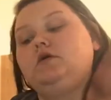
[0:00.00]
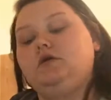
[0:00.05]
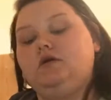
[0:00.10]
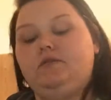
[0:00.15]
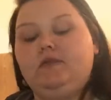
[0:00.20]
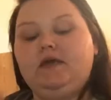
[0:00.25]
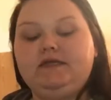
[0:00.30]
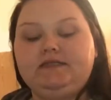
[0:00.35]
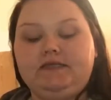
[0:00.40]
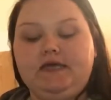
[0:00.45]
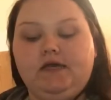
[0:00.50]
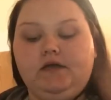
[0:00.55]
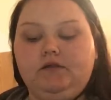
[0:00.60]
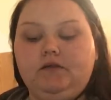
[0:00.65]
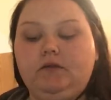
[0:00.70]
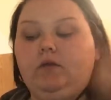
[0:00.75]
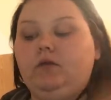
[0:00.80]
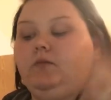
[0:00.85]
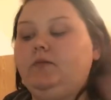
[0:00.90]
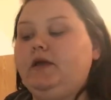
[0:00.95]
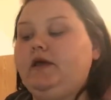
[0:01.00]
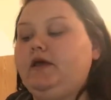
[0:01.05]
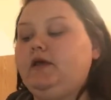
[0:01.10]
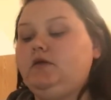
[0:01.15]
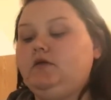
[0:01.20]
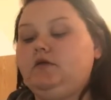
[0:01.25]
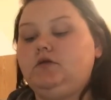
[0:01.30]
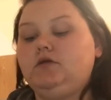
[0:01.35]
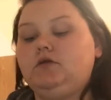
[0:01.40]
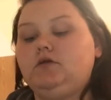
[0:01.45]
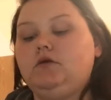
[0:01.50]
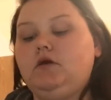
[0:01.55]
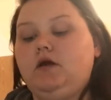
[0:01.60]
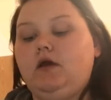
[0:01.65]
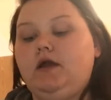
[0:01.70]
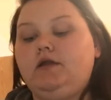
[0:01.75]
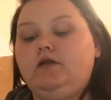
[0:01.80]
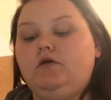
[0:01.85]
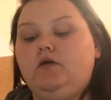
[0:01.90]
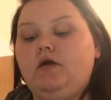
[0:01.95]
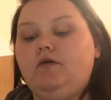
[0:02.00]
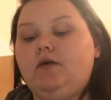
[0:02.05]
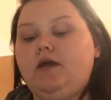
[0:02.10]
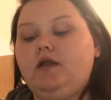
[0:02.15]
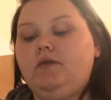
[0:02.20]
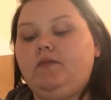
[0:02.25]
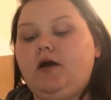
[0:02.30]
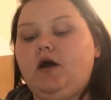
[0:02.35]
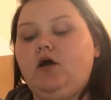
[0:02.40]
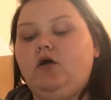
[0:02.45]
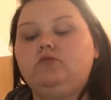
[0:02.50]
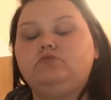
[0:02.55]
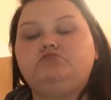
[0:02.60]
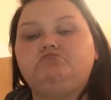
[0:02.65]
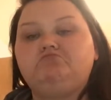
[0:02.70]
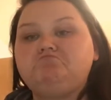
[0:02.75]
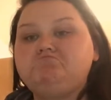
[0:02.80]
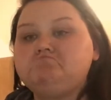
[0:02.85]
It may take a little bit. I know I wait about